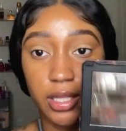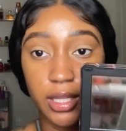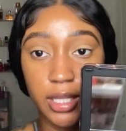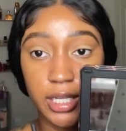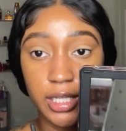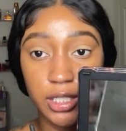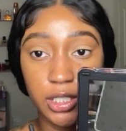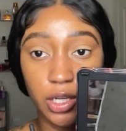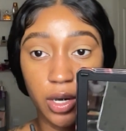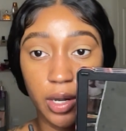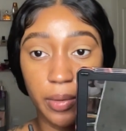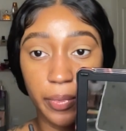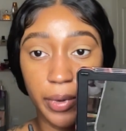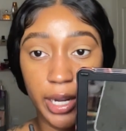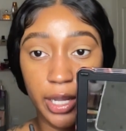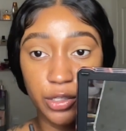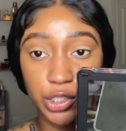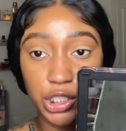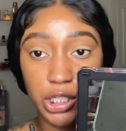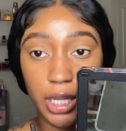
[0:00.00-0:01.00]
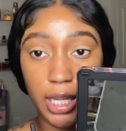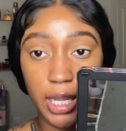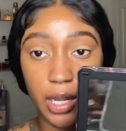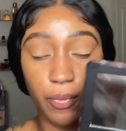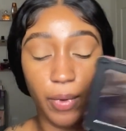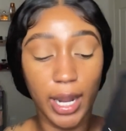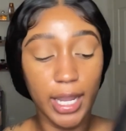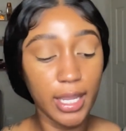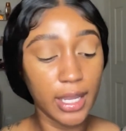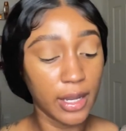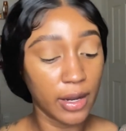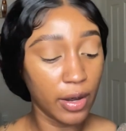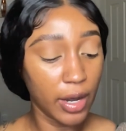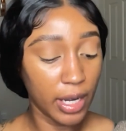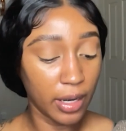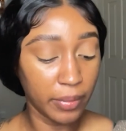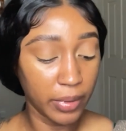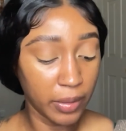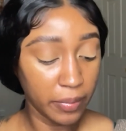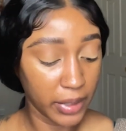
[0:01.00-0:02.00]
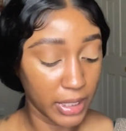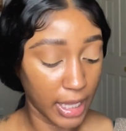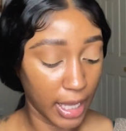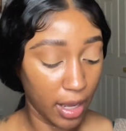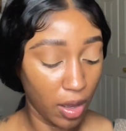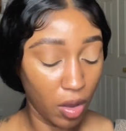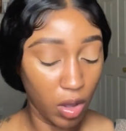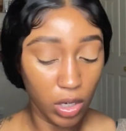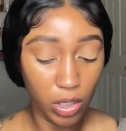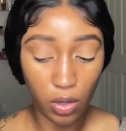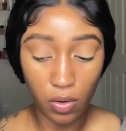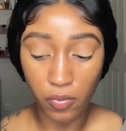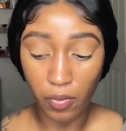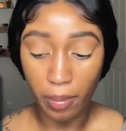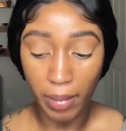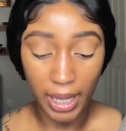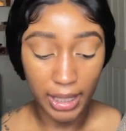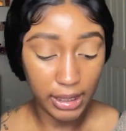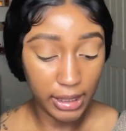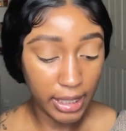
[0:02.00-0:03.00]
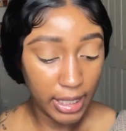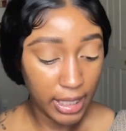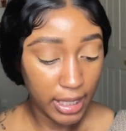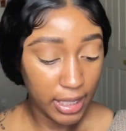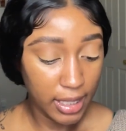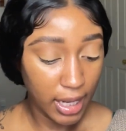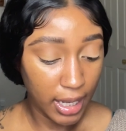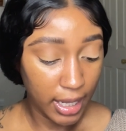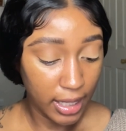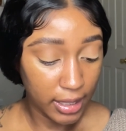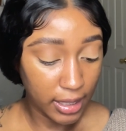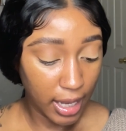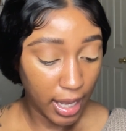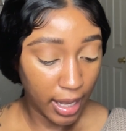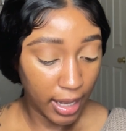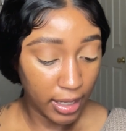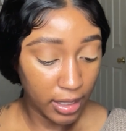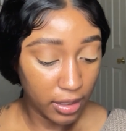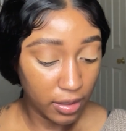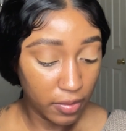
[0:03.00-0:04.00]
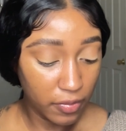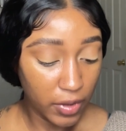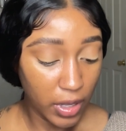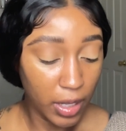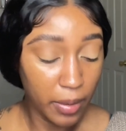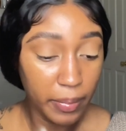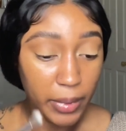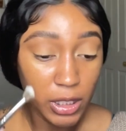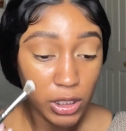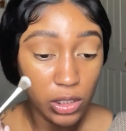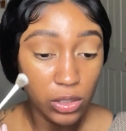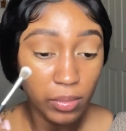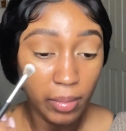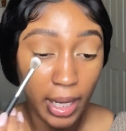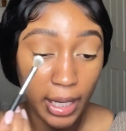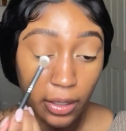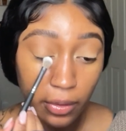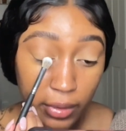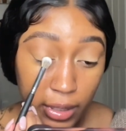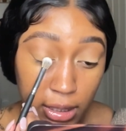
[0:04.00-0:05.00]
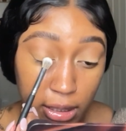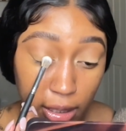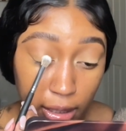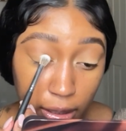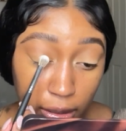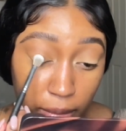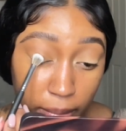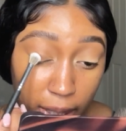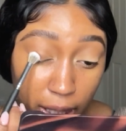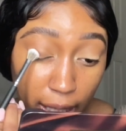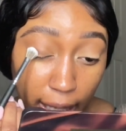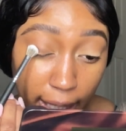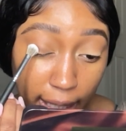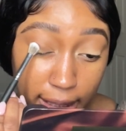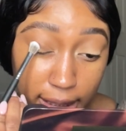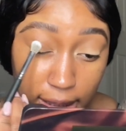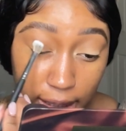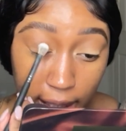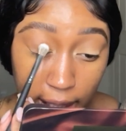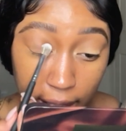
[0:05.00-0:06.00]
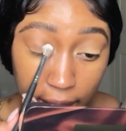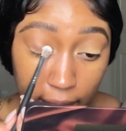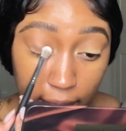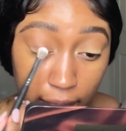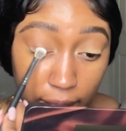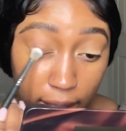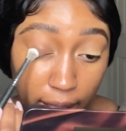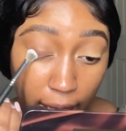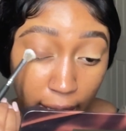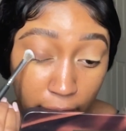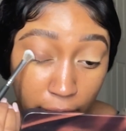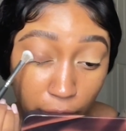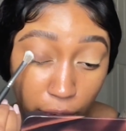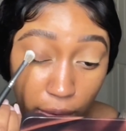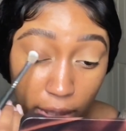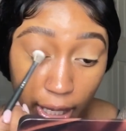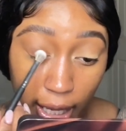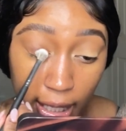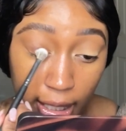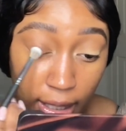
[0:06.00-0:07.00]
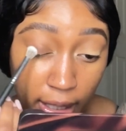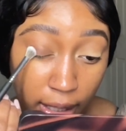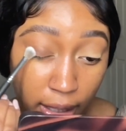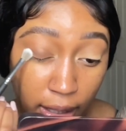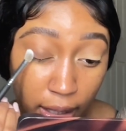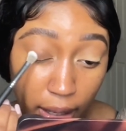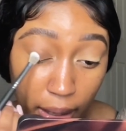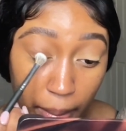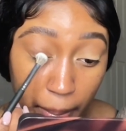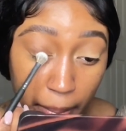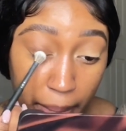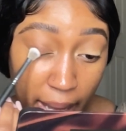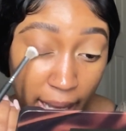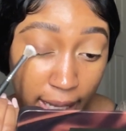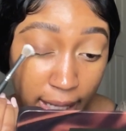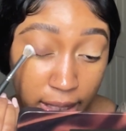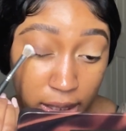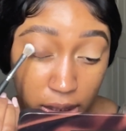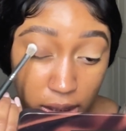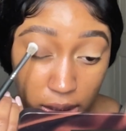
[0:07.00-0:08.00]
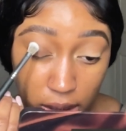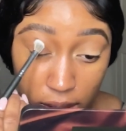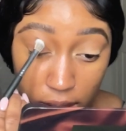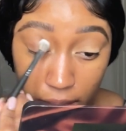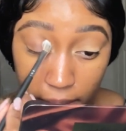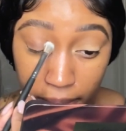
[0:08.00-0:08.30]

this dark brown shade right here and I'm gonna put that all over my lid and kind of up into my crease a little bit, like I said, kind of creating a base.